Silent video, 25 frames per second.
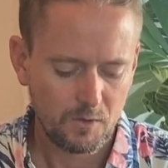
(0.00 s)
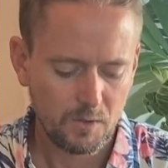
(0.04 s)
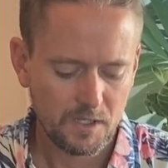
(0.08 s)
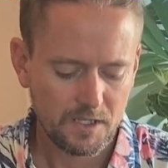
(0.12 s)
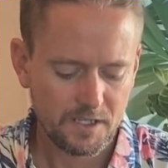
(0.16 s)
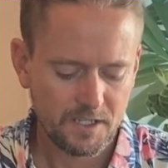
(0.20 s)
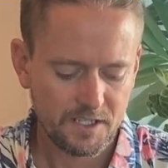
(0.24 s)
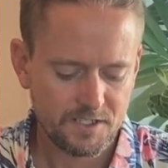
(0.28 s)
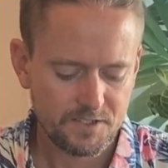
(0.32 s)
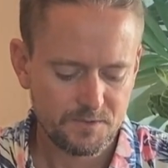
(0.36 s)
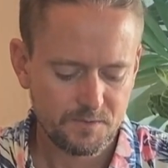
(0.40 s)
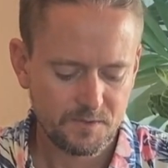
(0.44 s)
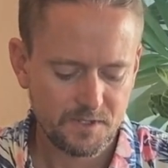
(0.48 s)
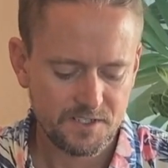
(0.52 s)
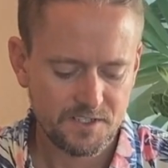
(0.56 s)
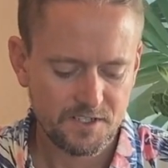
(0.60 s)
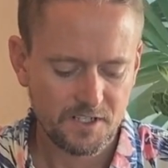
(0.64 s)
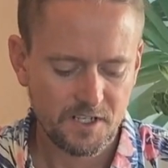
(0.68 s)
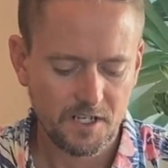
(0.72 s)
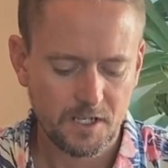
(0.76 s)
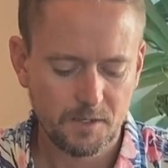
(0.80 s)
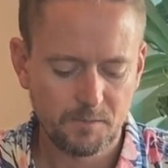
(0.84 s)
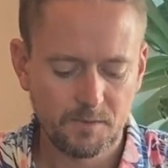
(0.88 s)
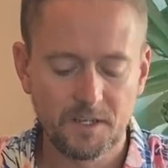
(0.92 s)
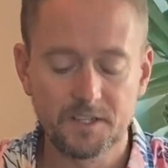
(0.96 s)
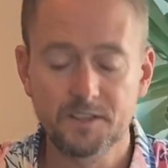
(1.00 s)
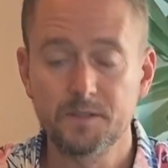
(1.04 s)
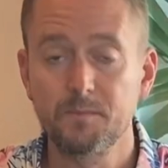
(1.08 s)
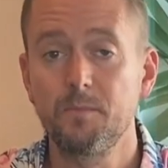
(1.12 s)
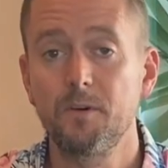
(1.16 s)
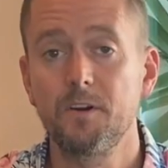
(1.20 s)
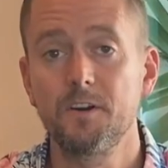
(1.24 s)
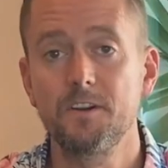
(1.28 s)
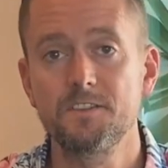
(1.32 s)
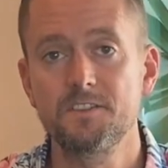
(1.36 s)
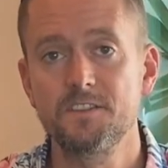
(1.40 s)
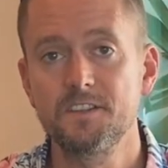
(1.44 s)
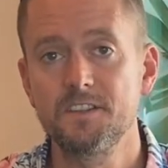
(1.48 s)
And quickly, I just want to talk
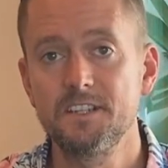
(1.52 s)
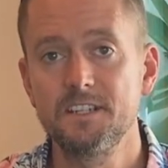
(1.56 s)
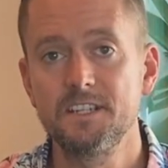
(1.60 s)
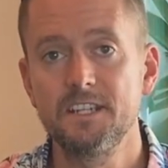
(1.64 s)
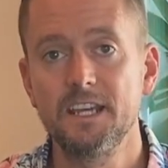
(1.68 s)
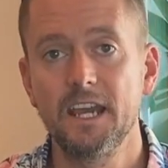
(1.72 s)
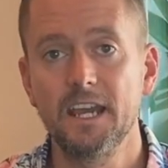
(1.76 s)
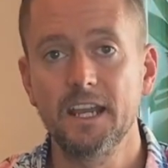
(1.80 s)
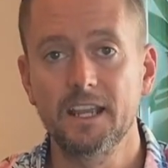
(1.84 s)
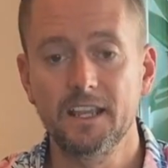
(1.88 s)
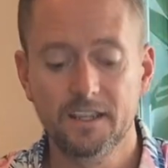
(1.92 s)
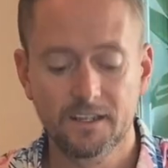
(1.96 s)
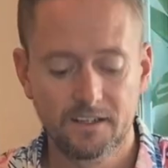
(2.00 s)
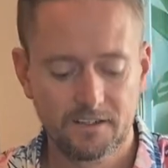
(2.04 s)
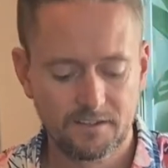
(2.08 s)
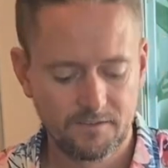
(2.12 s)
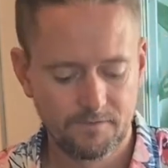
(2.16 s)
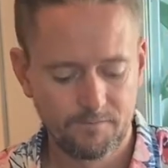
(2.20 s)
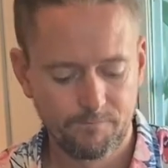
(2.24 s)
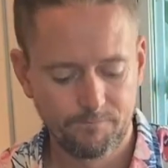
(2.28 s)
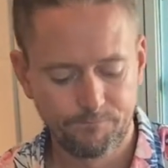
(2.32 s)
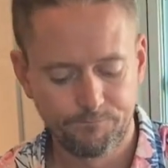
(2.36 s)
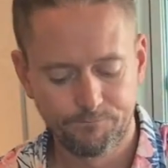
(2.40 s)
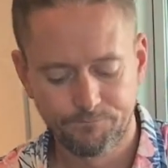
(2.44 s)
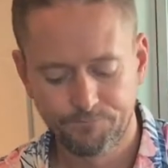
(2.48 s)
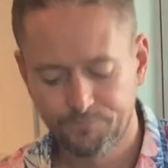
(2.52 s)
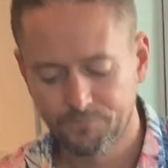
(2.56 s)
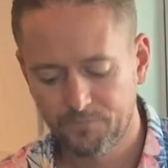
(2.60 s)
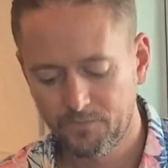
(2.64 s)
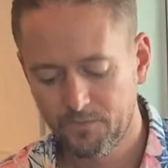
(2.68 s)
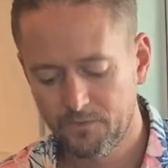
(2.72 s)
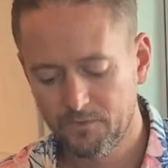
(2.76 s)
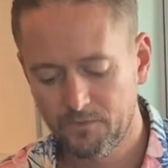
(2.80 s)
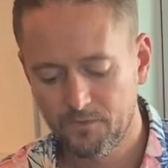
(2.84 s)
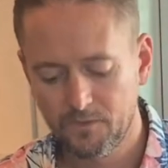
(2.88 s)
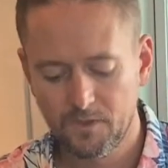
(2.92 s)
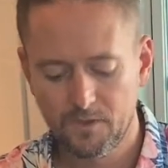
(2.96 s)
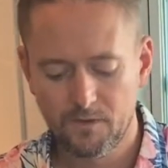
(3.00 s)
about the parts of the deck.
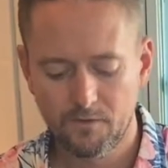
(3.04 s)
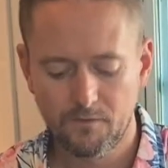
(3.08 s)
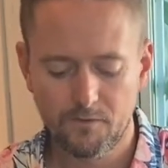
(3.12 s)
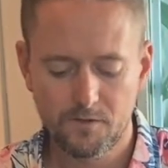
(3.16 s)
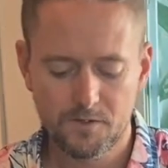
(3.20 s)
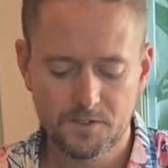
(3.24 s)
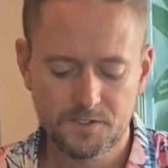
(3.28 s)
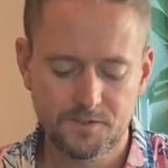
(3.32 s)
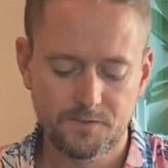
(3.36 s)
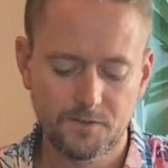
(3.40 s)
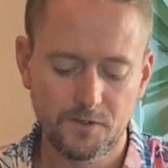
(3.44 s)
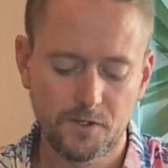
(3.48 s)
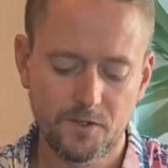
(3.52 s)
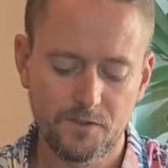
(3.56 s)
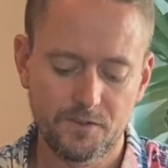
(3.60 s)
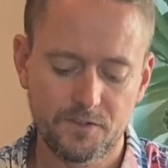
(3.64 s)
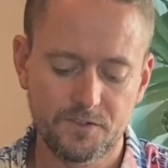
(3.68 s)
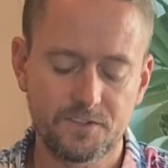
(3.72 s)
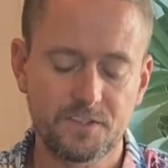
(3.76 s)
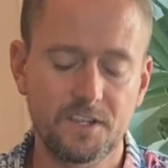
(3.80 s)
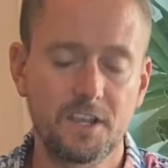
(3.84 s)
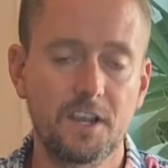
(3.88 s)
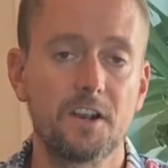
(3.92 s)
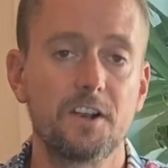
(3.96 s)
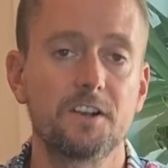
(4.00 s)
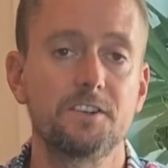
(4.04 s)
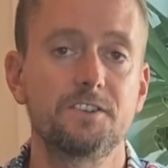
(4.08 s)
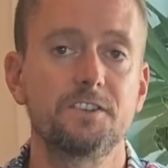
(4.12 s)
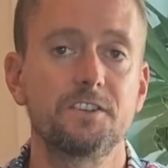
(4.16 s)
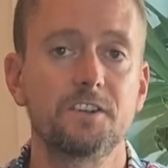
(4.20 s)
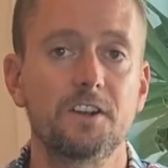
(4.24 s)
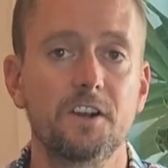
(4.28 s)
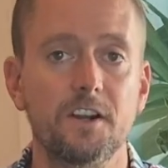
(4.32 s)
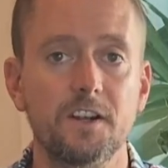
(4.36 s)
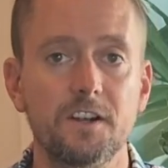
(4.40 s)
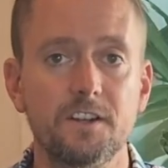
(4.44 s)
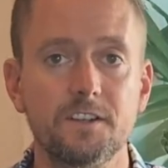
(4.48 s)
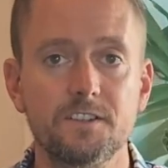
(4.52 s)
First of all, there's
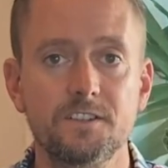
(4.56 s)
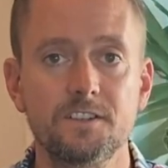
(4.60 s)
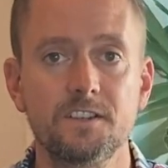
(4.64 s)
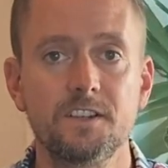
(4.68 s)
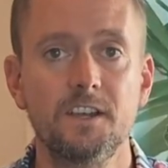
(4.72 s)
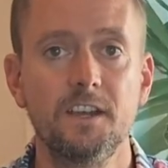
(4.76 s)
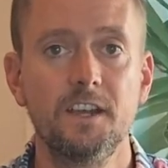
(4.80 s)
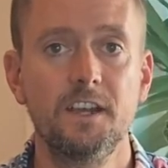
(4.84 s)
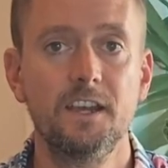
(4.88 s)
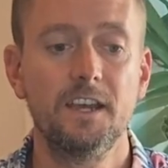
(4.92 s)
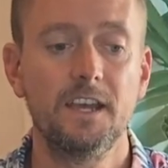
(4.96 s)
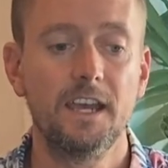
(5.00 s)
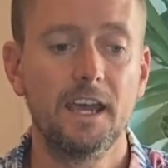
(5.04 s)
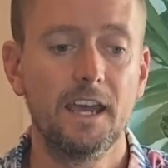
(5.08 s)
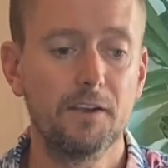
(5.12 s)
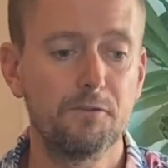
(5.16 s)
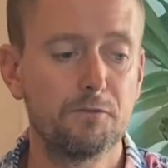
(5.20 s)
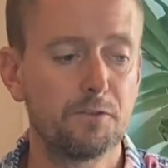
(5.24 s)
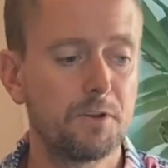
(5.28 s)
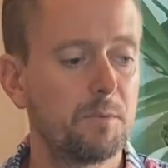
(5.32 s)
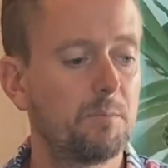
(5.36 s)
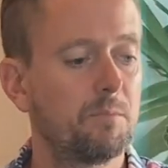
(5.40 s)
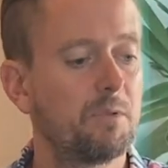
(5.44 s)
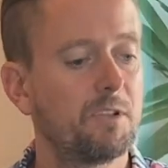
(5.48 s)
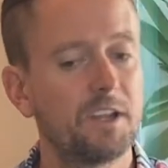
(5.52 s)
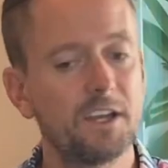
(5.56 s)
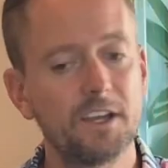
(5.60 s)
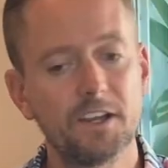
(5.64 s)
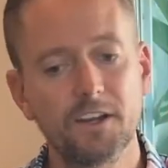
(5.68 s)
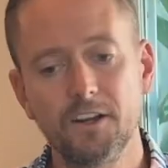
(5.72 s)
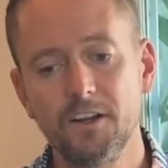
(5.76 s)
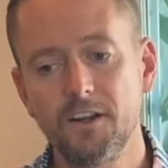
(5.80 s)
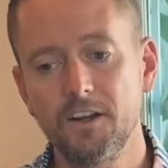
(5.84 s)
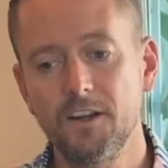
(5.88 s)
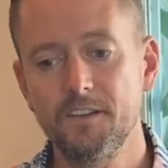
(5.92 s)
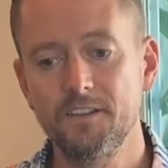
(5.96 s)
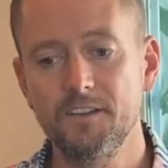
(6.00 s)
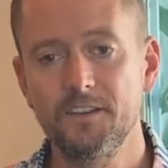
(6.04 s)
character cards. Every
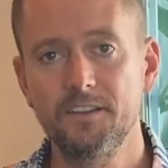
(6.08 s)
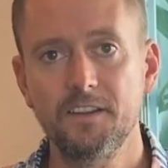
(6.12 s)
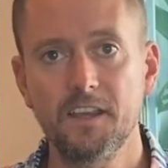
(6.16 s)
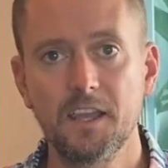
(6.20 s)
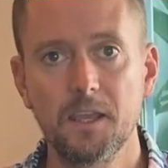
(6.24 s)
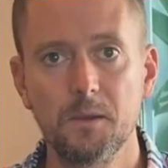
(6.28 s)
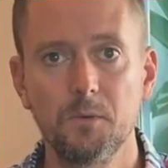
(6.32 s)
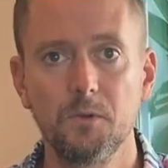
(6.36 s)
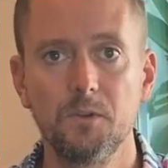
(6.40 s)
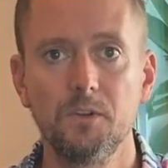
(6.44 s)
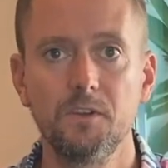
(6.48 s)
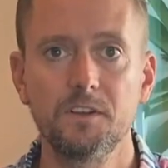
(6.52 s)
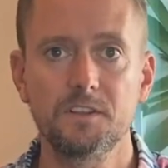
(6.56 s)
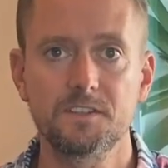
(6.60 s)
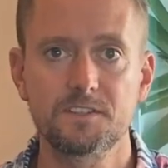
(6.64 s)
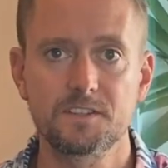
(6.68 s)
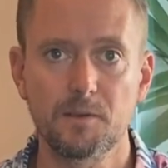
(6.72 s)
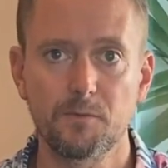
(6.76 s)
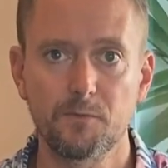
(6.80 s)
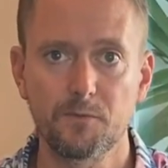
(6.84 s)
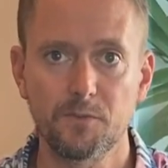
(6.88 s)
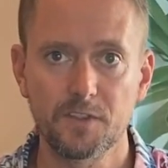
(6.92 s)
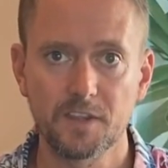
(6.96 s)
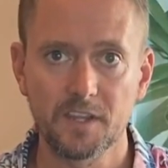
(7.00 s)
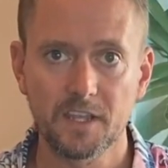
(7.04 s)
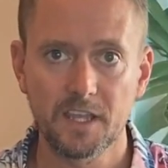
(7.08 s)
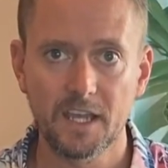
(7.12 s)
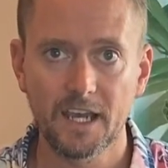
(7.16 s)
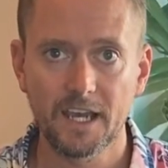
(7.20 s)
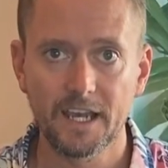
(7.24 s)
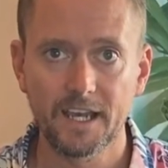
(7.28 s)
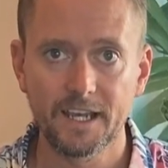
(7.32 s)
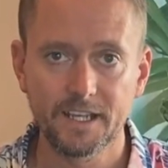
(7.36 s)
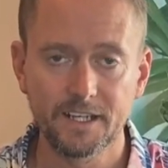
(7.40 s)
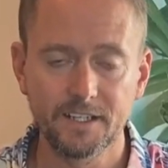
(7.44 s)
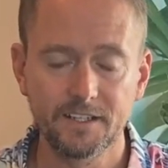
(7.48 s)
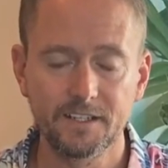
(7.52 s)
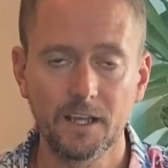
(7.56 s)
player at the table, except for the
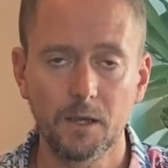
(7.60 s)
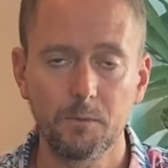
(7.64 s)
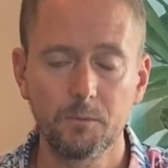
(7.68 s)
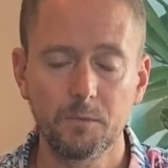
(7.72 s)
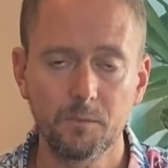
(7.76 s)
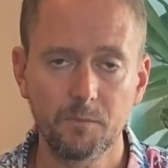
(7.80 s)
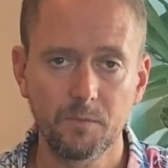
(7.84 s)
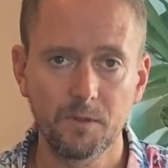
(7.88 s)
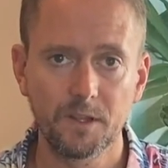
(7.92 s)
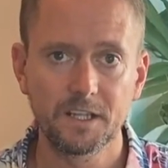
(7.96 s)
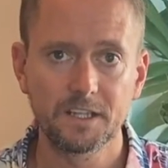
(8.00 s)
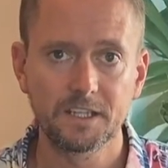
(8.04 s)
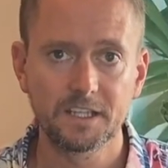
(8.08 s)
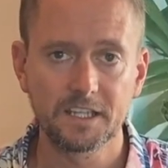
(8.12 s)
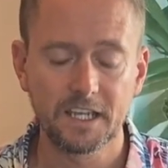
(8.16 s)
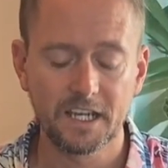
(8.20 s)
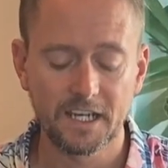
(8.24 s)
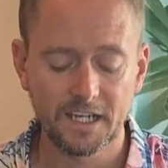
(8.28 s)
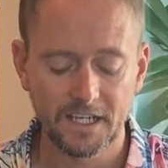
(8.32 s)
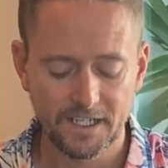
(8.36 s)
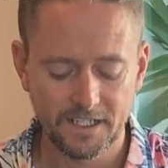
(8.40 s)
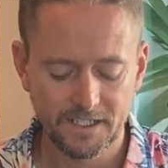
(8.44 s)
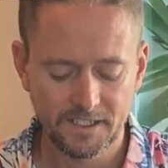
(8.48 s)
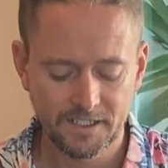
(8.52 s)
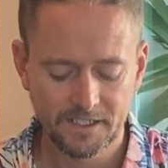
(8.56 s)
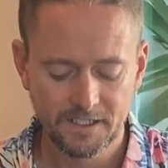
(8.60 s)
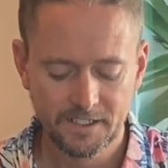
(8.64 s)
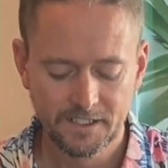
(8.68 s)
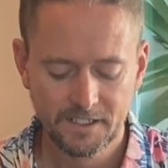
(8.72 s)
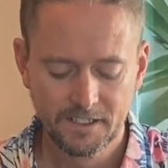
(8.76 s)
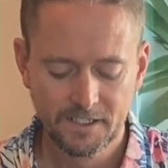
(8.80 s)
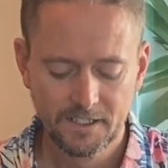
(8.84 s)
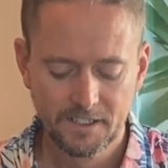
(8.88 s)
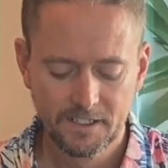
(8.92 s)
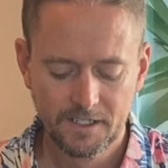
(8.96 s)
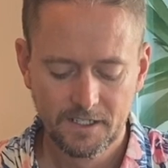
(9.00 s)
guide, I'll be playing the guide,